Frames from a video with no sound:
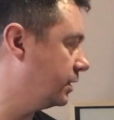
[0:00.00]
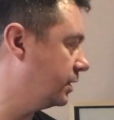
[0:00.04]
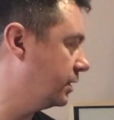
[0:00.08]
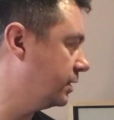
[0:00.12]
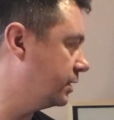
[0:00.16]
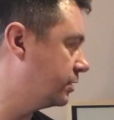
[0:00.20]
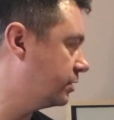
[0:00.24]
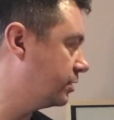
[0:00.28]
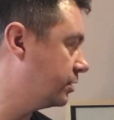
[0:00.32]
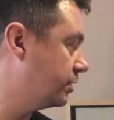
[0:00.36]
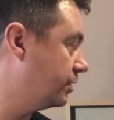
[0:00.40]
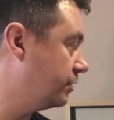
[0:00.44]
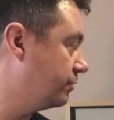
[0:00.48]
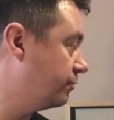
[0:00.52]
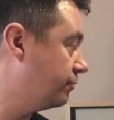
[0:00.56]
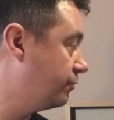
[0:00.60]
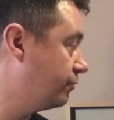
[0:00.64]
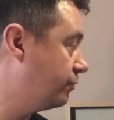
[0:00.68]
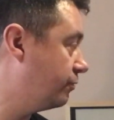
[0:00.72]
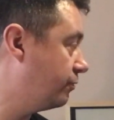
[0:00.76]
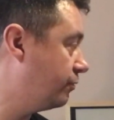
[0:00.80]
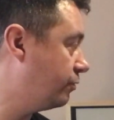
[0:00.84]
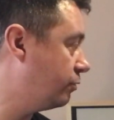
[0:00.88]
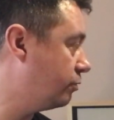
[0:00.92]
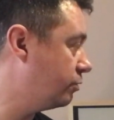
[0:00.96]
It's a
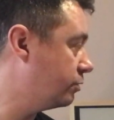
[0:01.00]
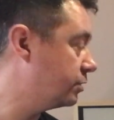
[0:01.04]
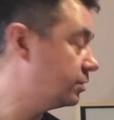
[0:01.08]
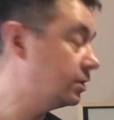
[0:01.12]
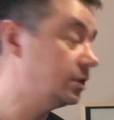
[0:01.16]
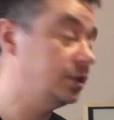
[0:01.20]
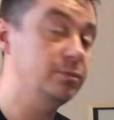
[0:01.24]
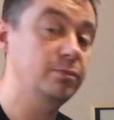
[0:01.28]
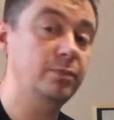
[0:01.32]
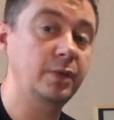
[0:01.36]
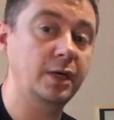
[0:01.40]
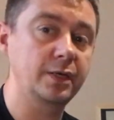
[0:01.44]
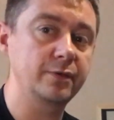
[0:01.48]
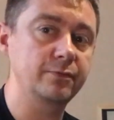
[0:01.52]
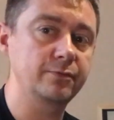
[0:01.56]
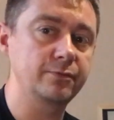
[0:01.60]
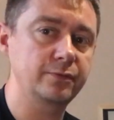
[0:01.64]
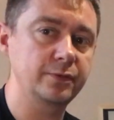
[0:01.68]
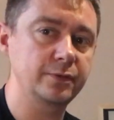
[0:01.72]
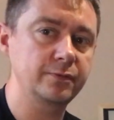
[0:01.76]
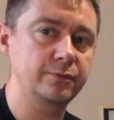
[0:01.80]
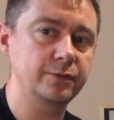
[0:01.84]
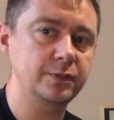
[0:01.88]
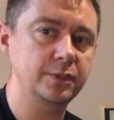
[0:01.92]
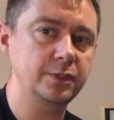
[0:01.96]
40 by
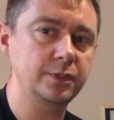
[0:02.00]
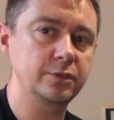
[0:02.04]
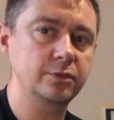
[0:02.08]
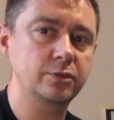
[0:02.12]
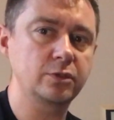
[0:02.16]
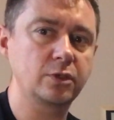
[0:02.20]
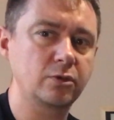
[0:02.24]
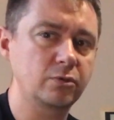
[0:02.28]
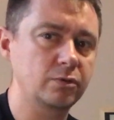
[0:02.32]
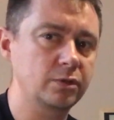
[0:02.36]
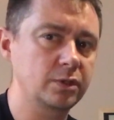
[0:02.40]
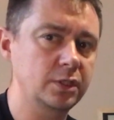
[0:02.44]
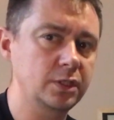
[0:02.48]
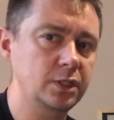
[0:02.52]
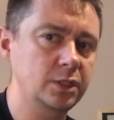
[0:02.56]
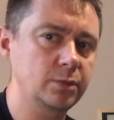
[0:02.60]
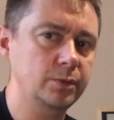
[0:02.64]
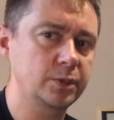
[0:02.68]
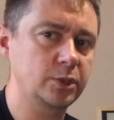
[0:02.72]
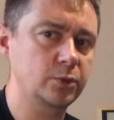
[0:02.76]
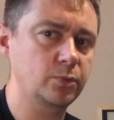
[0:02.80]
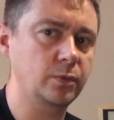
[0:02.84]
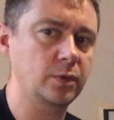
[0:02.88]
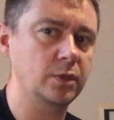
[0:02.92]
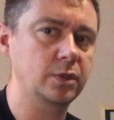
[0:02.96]
50, so a little
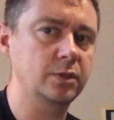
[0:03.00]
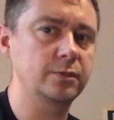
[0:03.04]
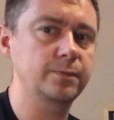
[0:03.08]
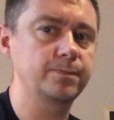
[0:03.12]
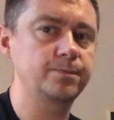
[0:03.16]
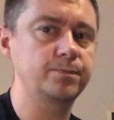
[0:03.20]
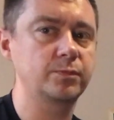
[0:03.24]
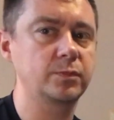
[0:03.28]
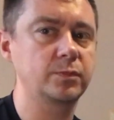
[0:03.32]
bit smaller,